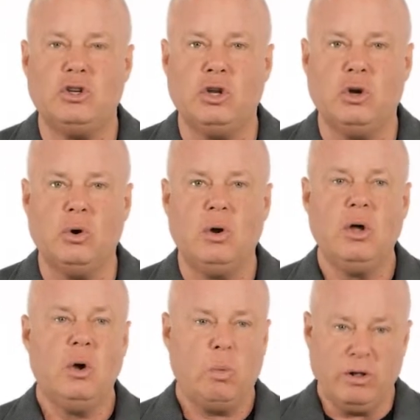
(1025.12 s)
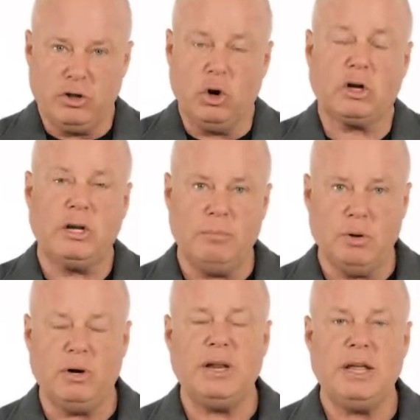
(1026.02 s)
do with your
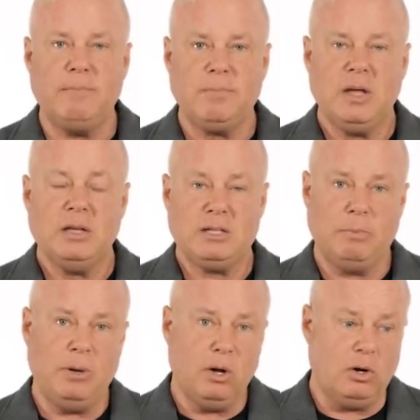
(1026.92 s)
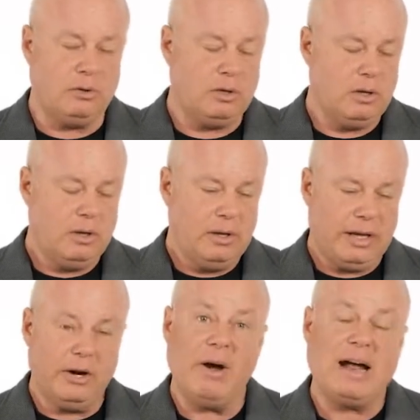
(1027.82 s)
community to build
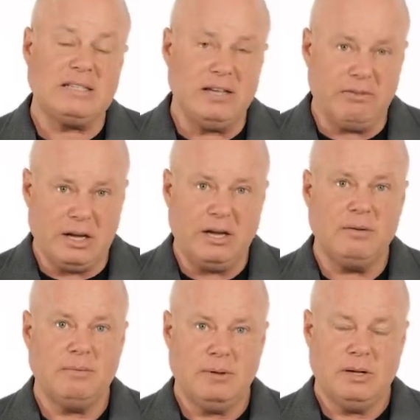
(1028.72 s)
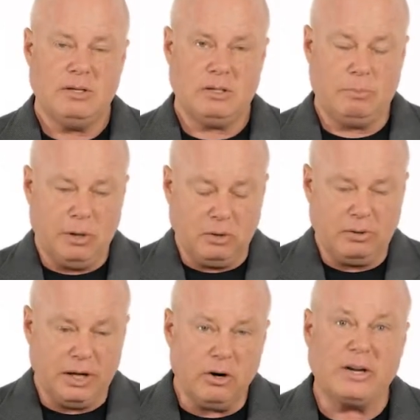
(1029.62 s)
interactivity, to
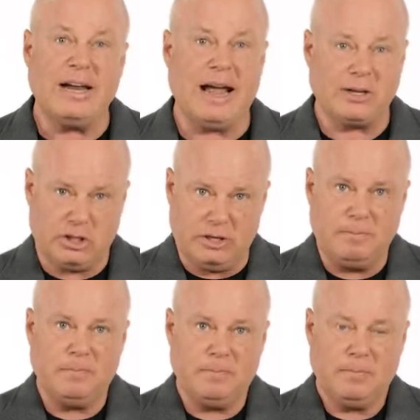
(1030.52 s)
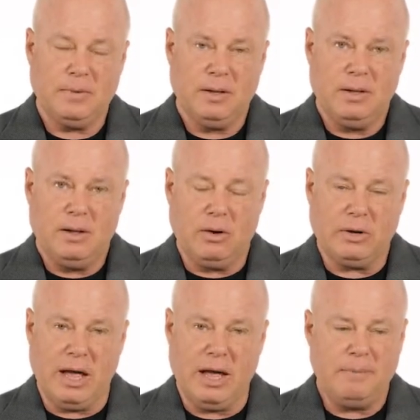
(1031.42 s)
build interconnection,
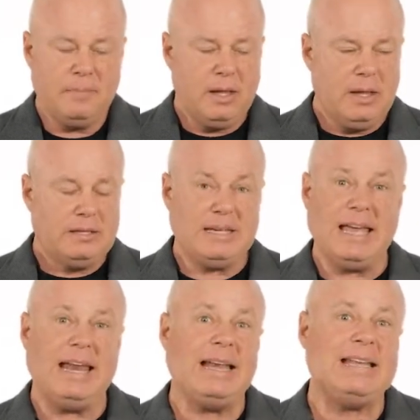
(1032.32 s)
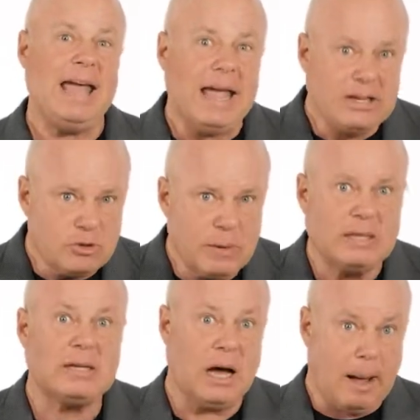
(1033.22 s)
okay, to get
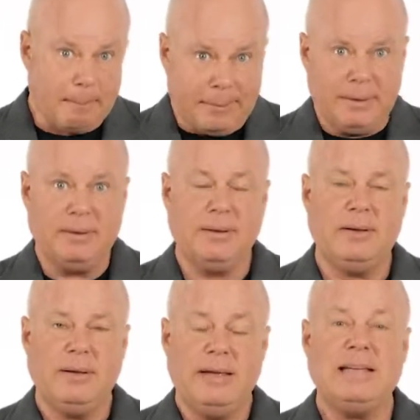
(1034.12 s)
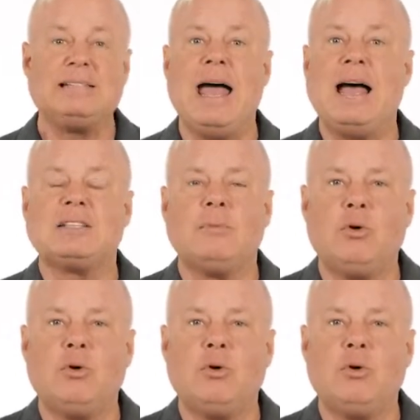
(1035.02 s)
engagement up is to ask them